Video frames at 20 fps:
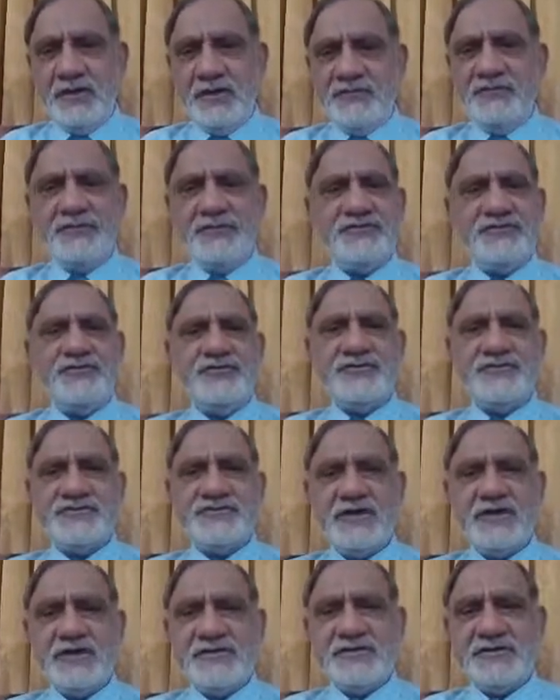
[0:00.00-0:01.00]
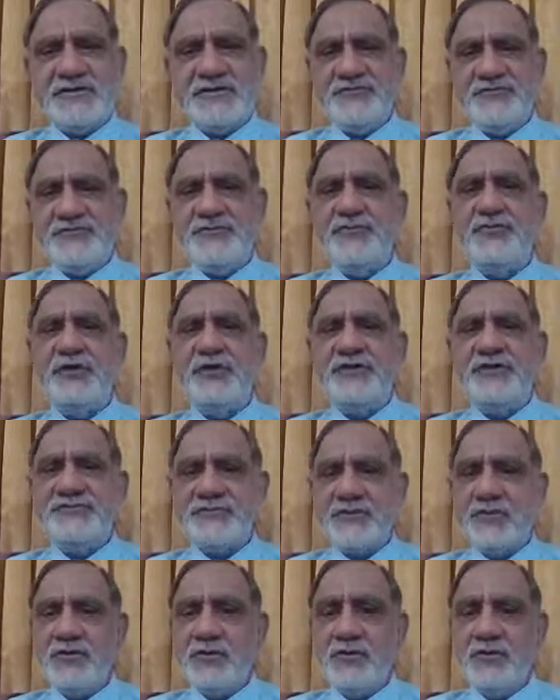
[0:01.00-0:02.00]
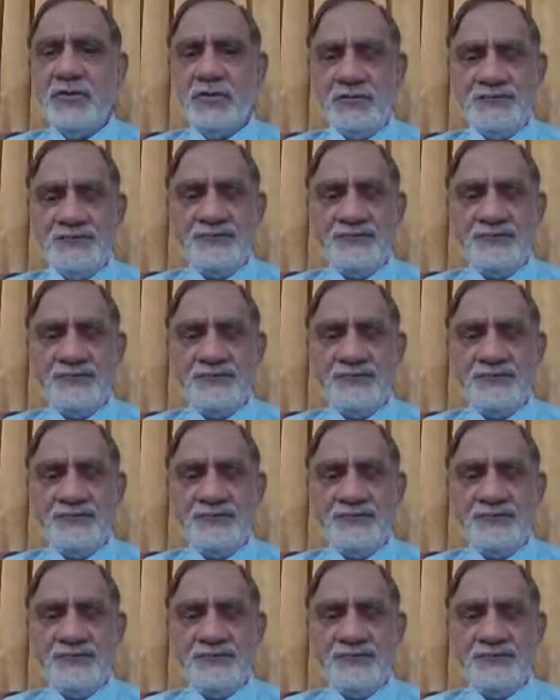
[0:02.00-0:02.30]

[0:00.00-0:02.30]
which we started a few days ago.